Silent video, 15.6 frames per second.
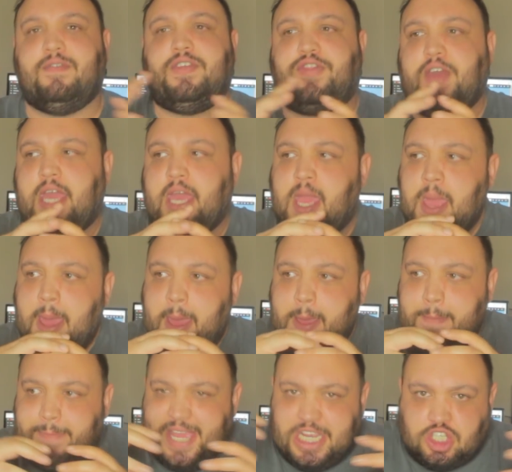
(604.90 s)
and everything
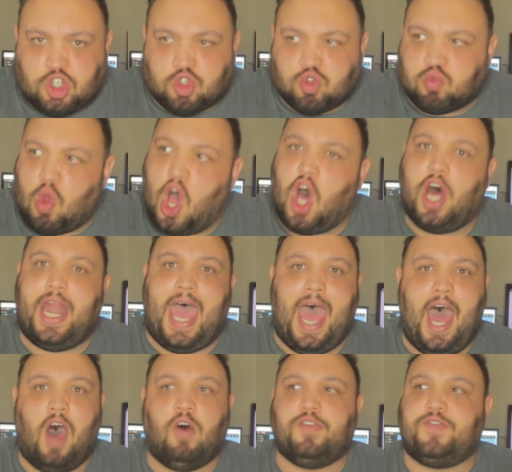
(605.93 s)
be drawn
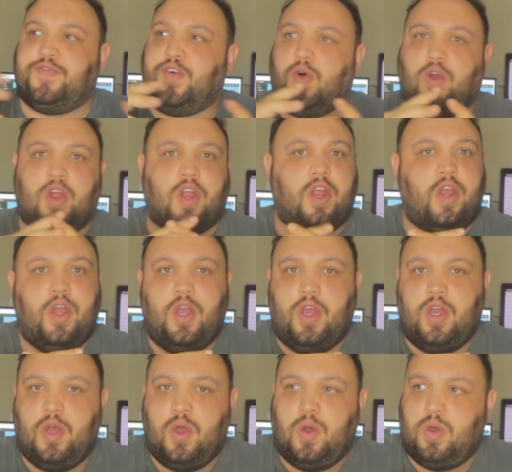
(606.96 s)
out for
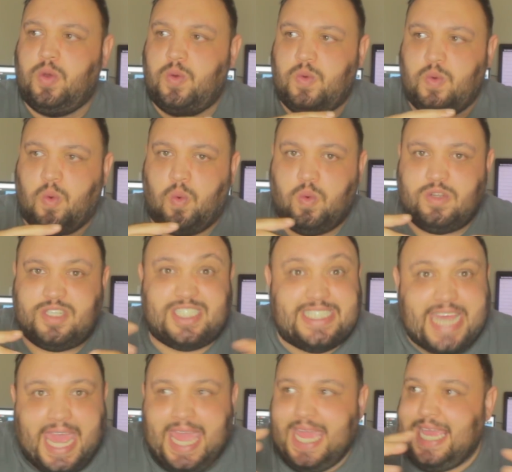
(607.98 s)

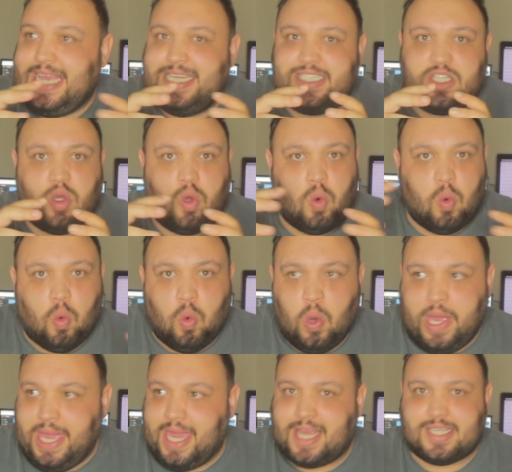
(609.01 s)
days,
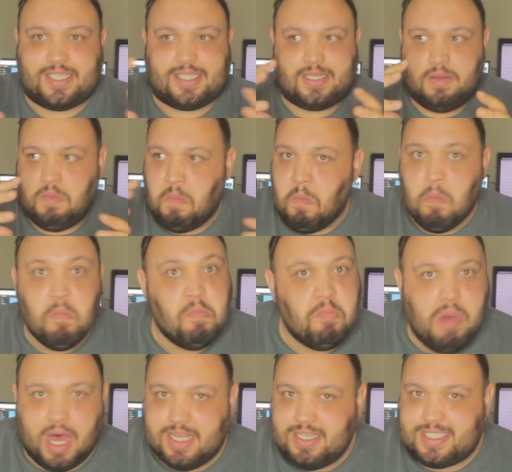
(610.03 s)
weeks,
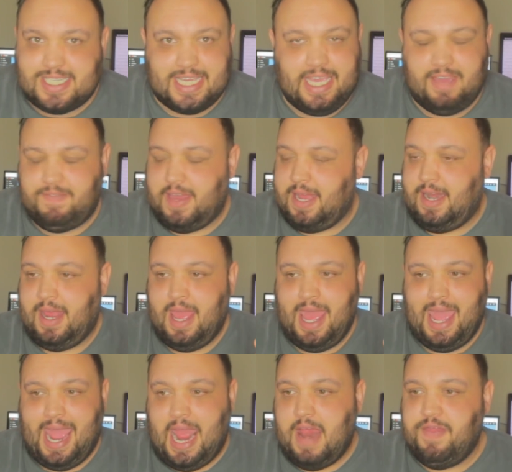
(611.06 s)
months, even.
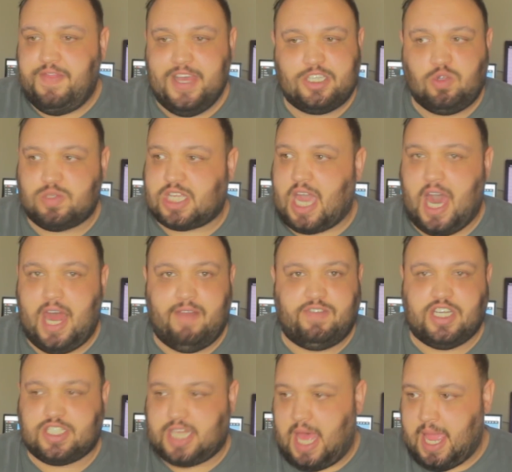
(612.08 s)
And this was kind
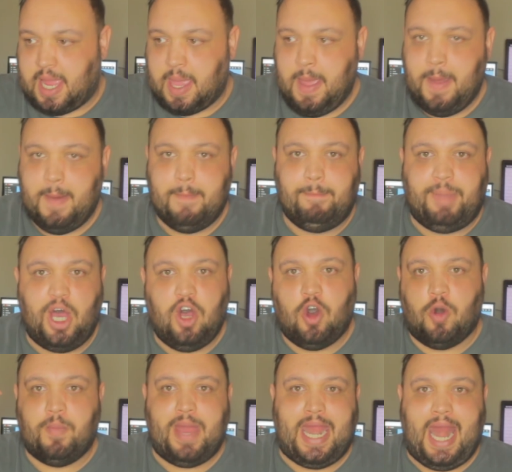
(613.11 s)
of just like,
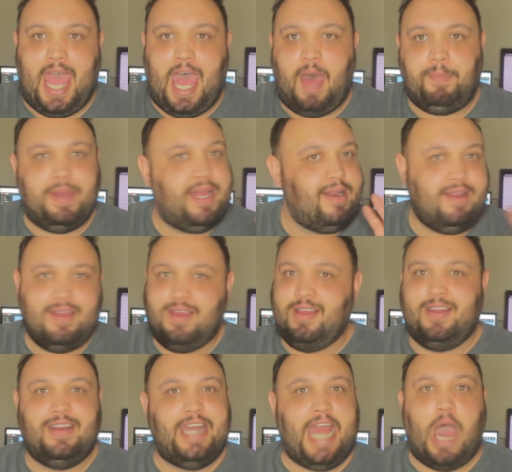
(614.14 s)
boom, it happened.
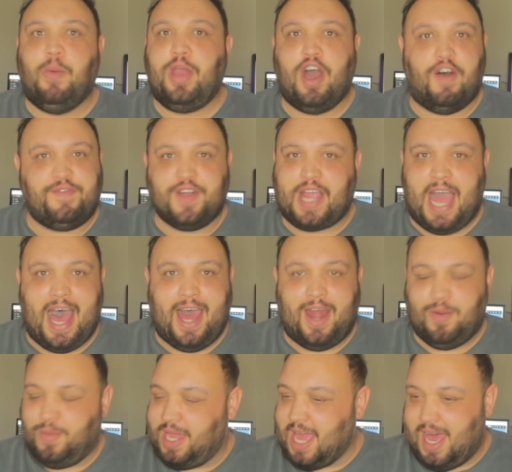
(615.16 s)
Now we all
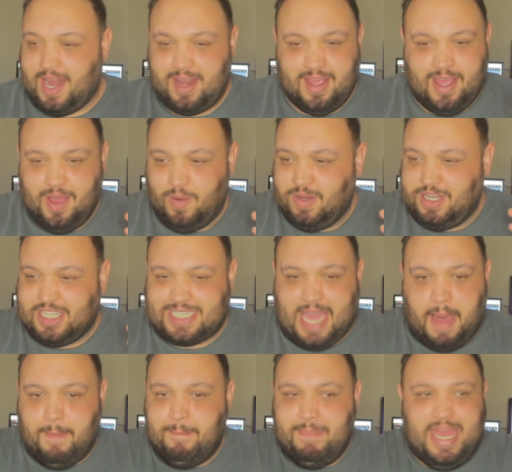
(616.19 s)
forgot. We got, we just
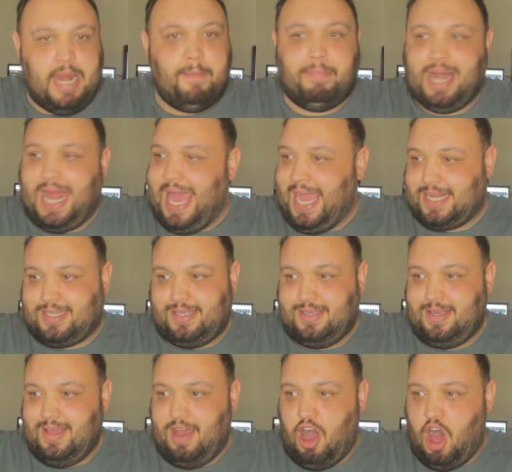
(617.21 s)
got men in blacked.
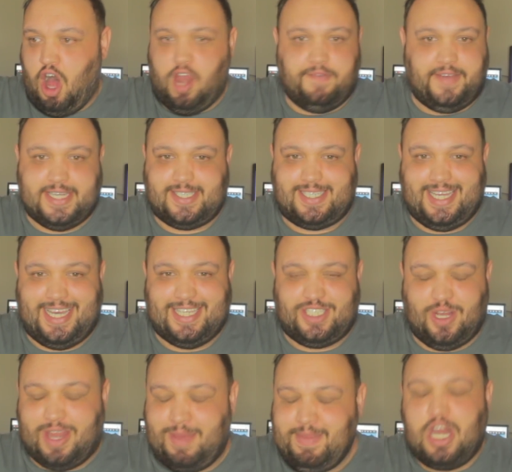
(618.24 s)
All of us
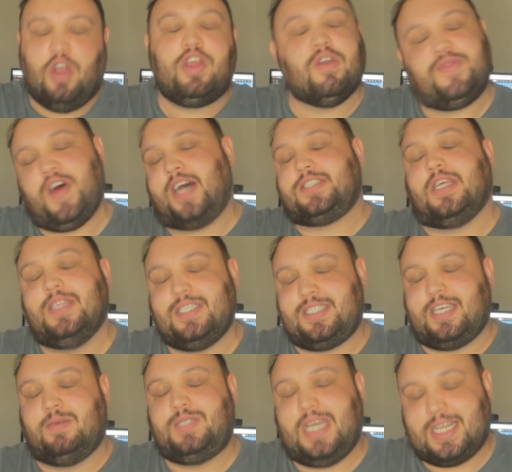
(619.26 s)
did. So let me know your thoughts on
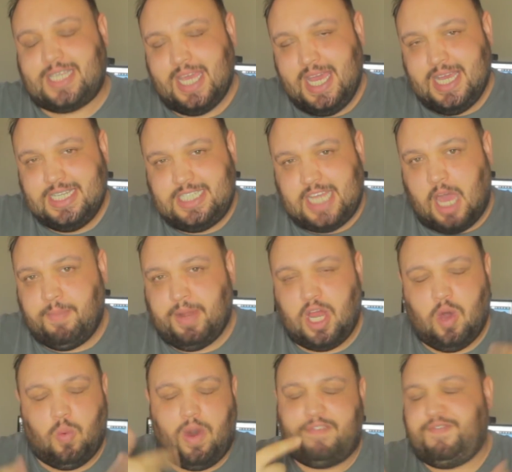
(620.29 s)
this subject down
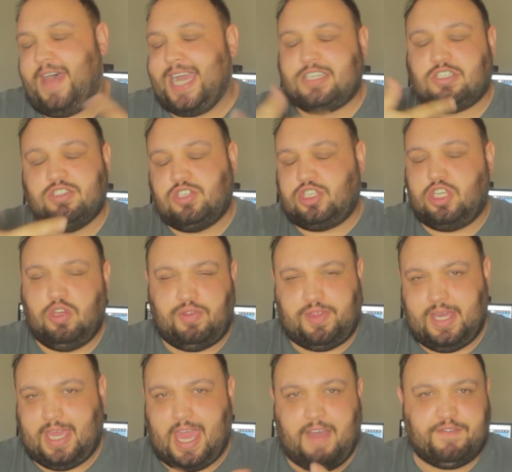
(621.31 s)
below. What factors do you
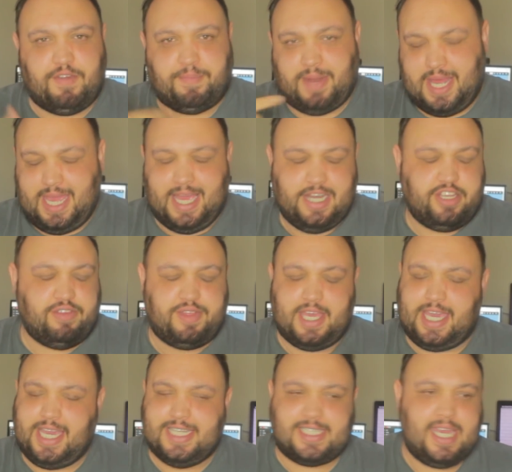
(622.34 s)
think have to play in? Do you
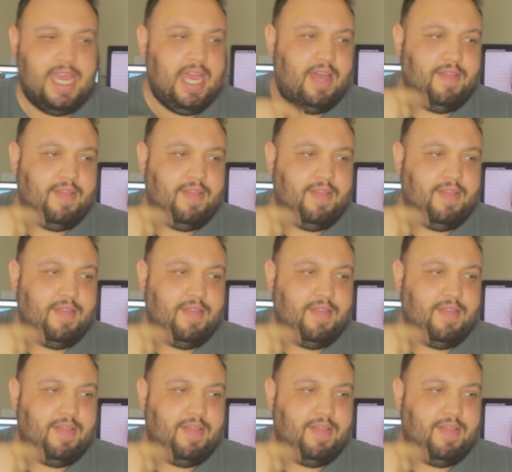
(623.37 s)
think it's